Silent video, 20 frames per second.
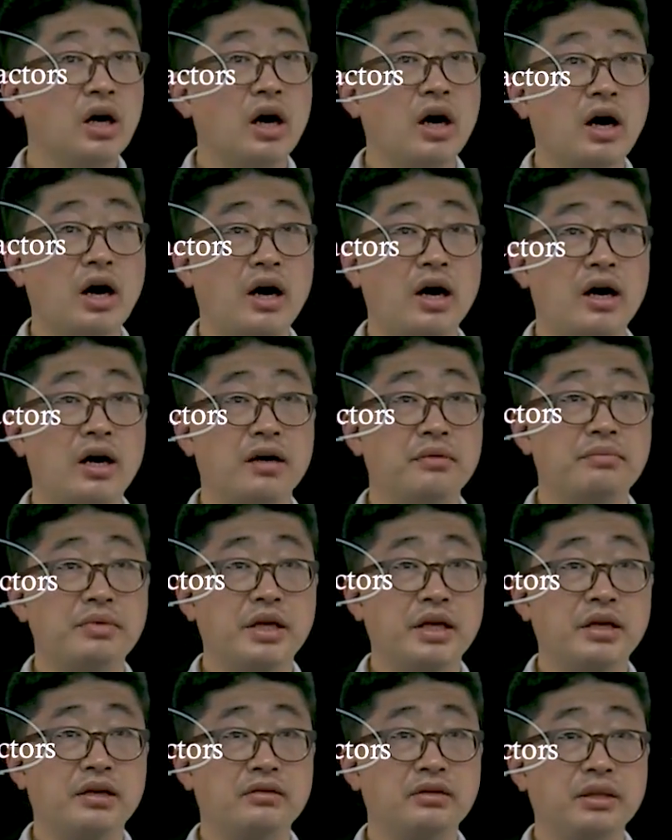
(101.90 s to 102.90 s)
are
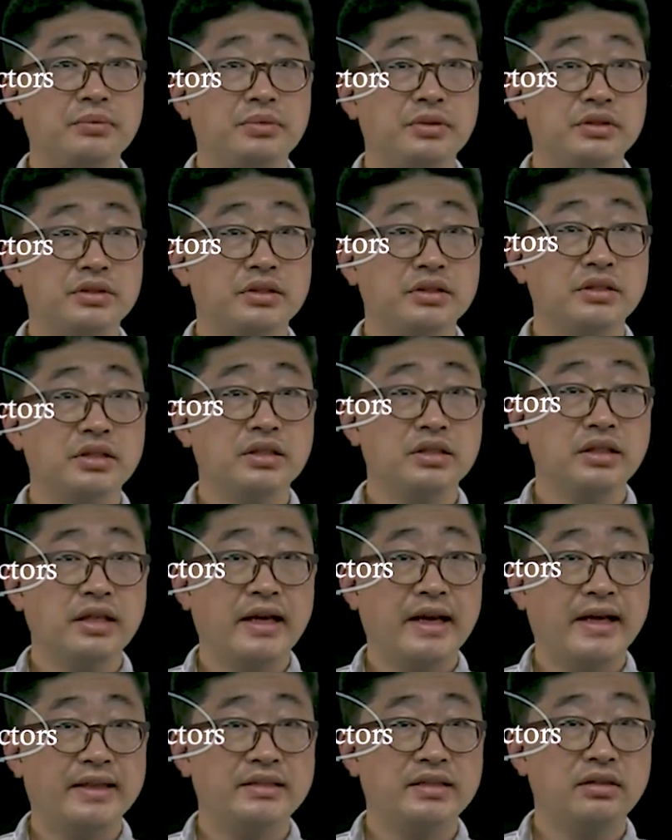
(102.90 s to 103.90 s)
being represented
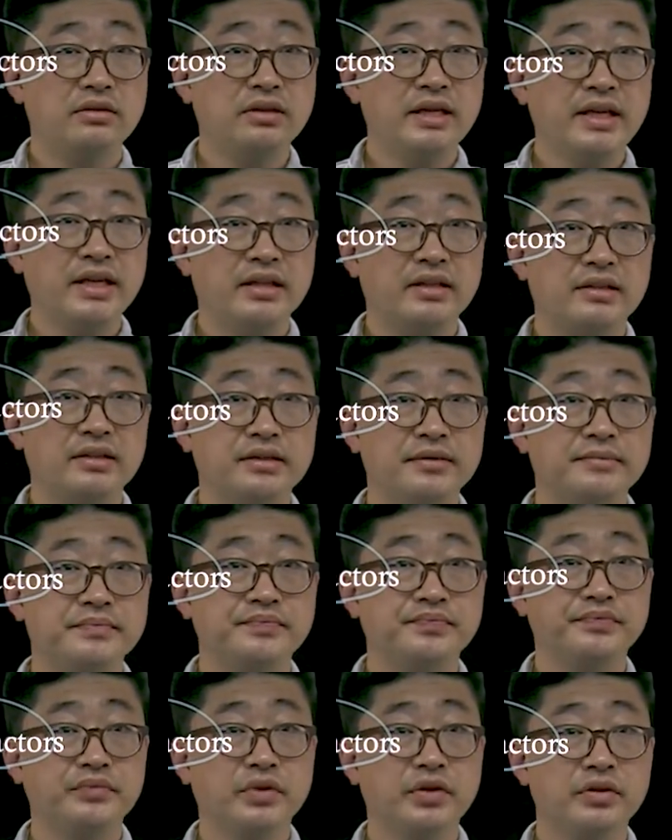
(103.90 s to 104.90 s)
as a link,
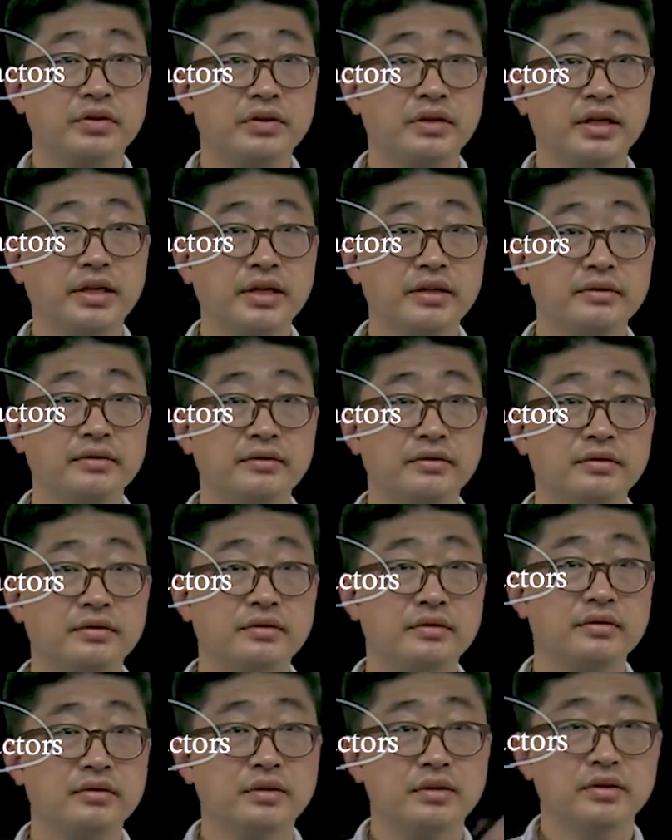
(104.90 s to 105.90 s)
okay?
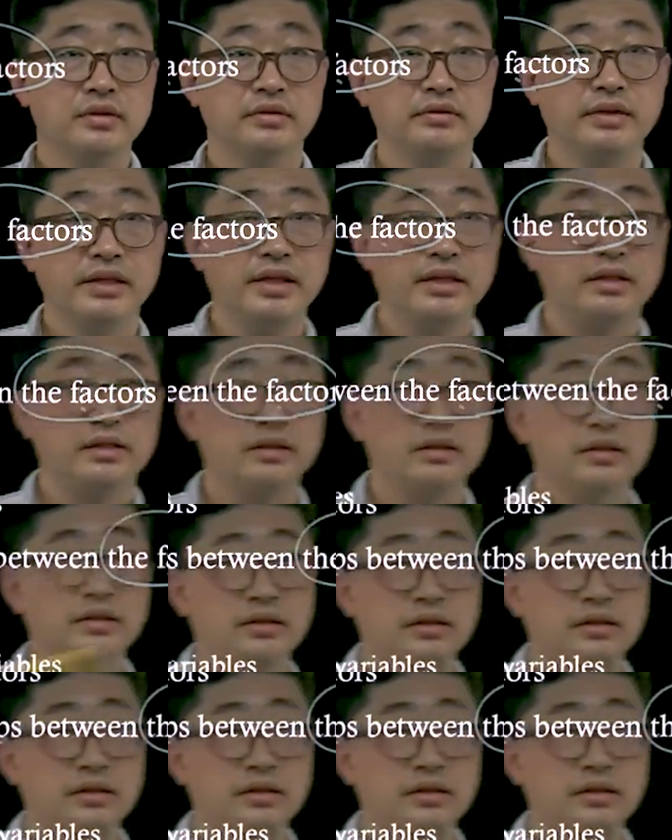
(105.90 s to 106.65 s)
Link